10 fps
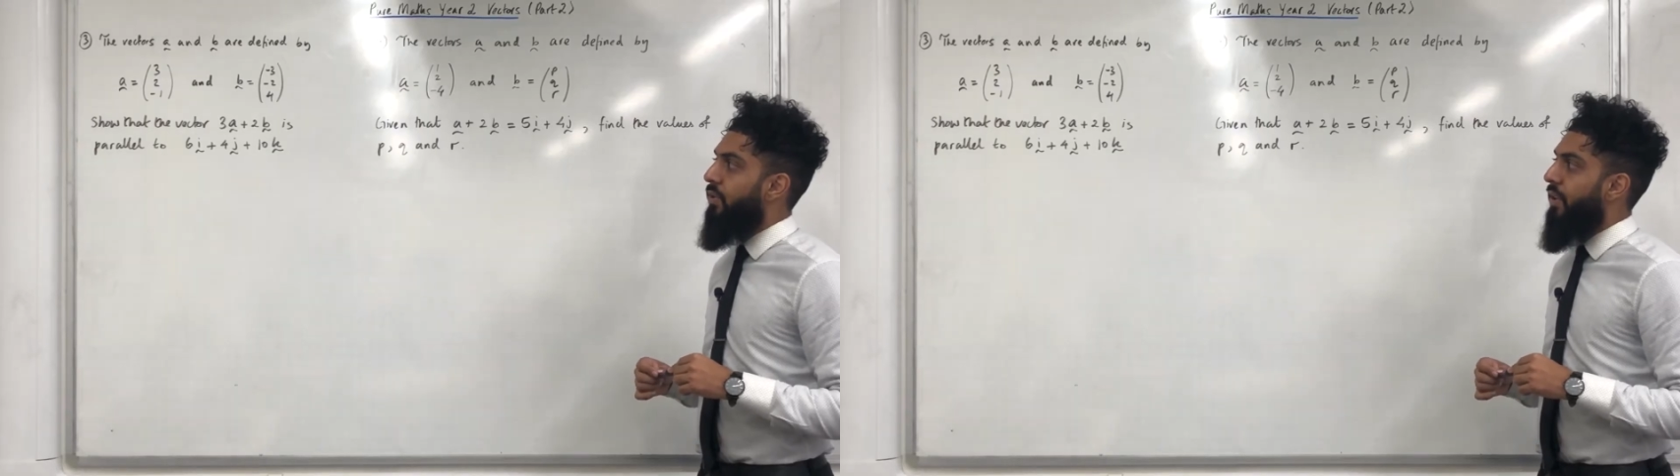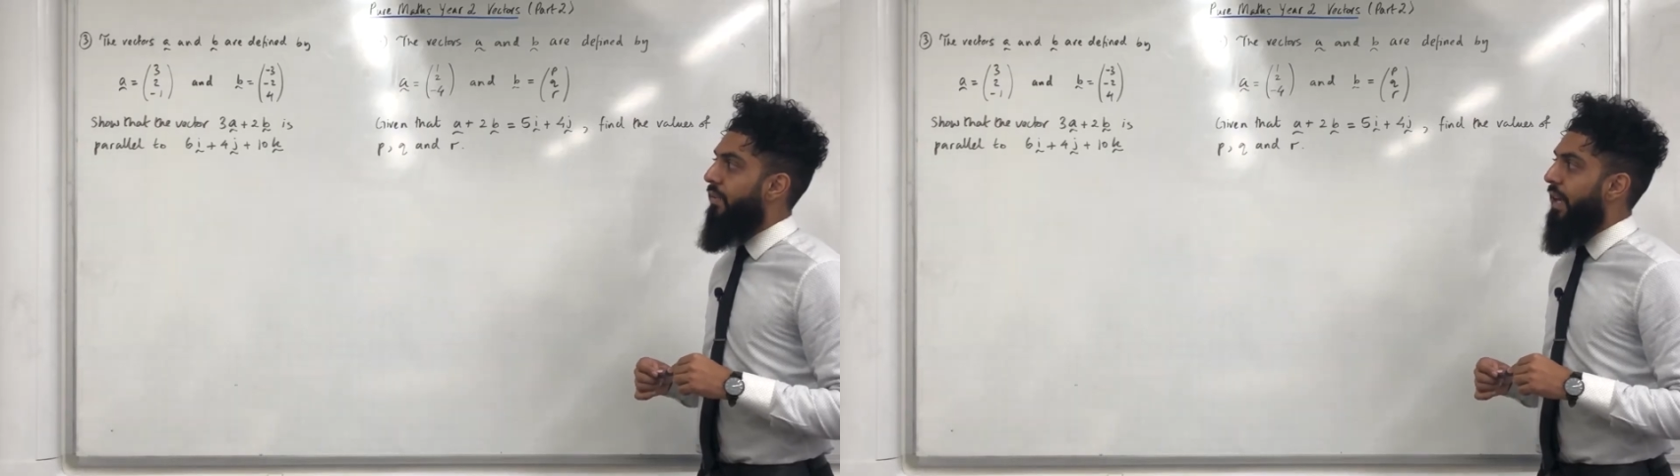
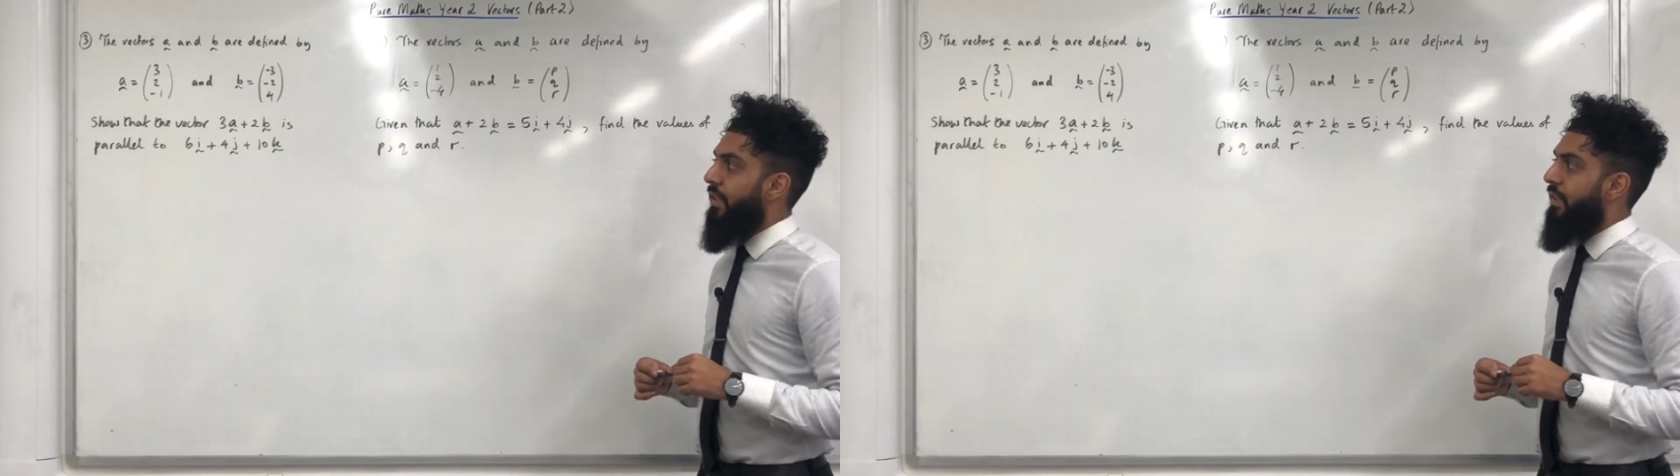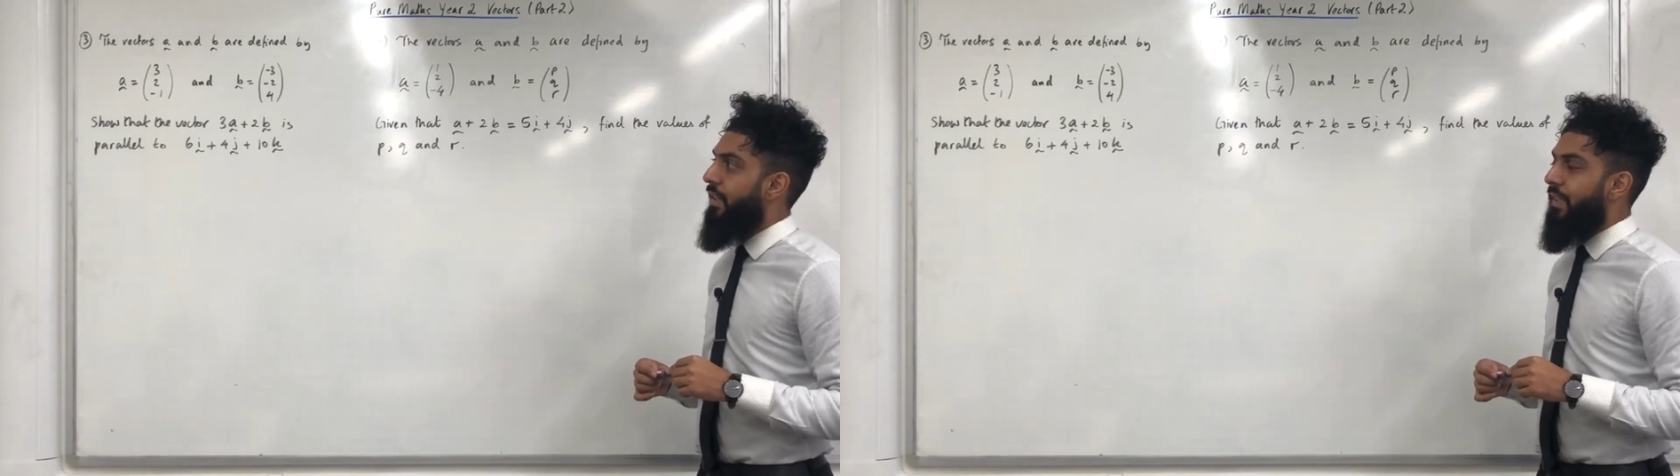to the
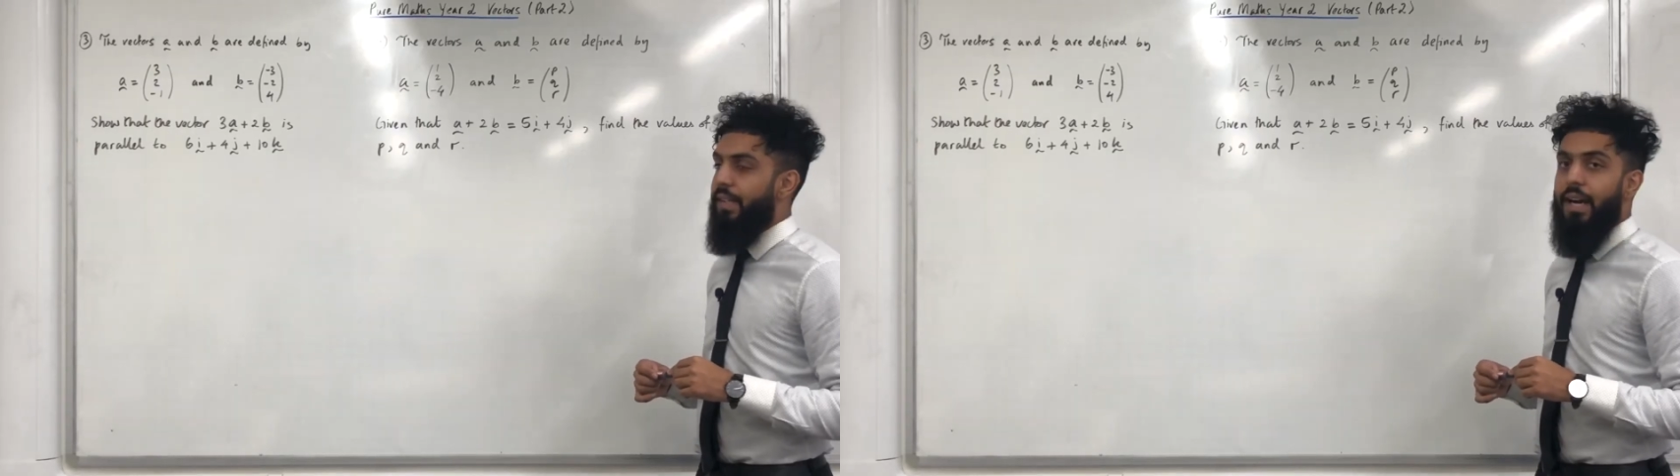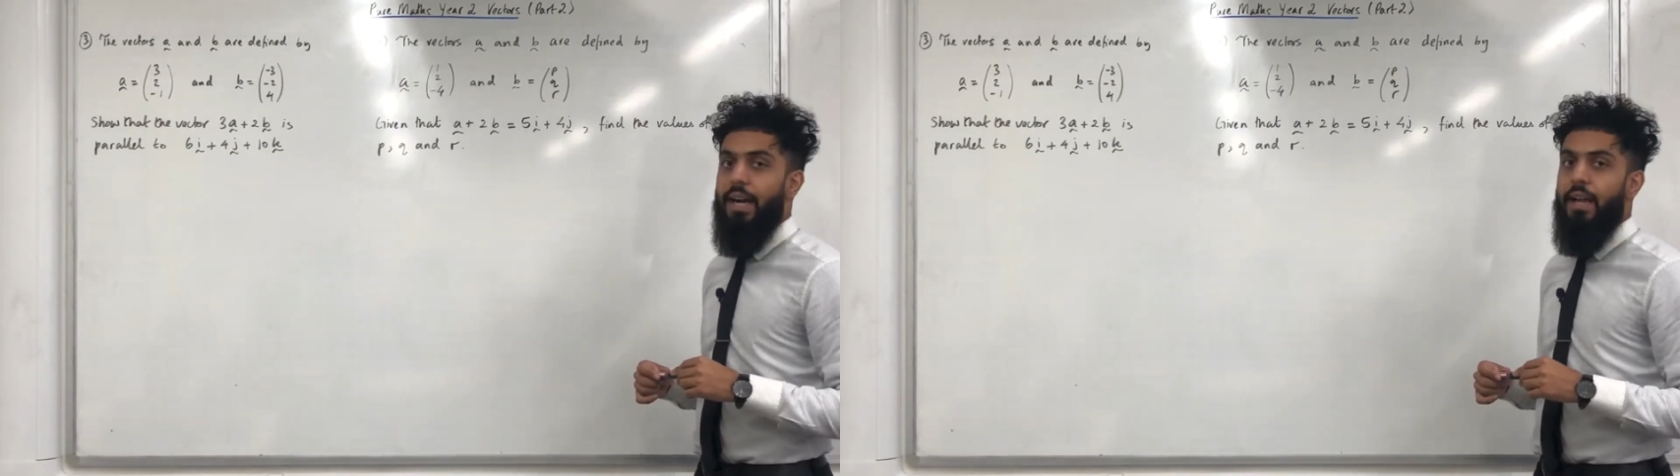vector
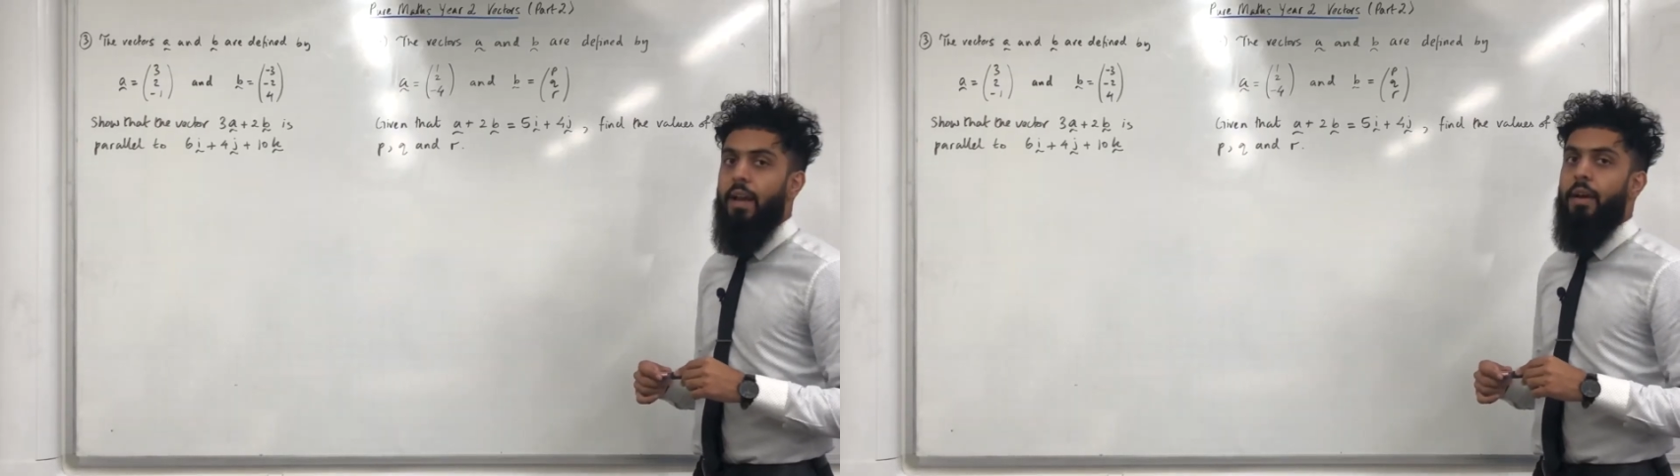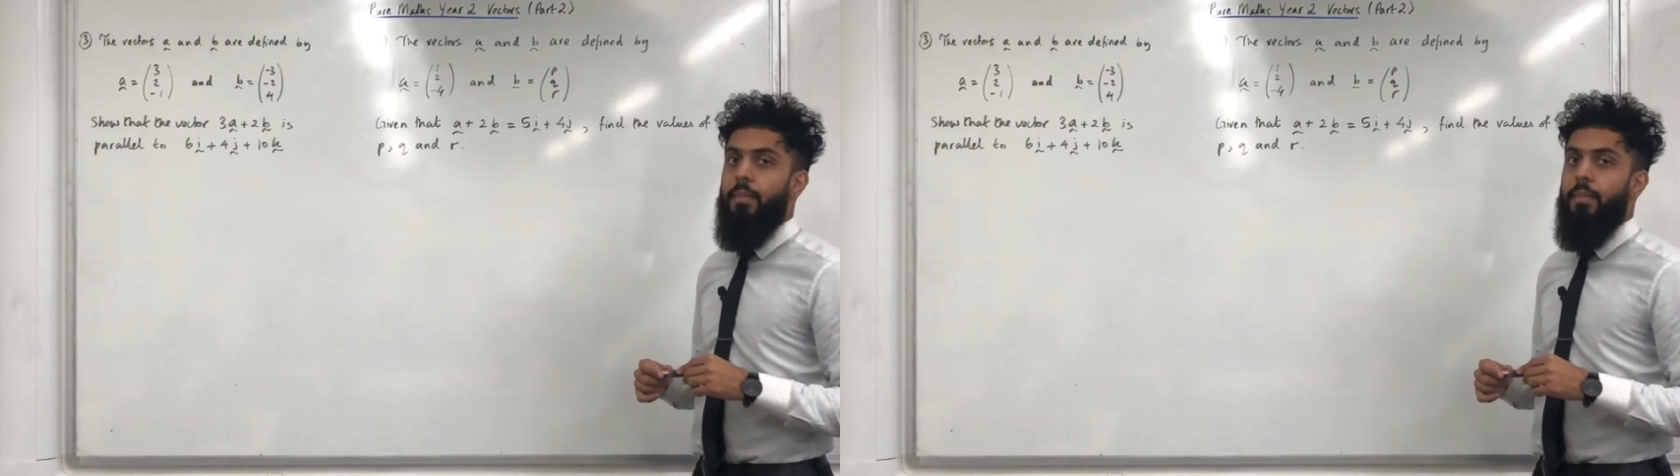6i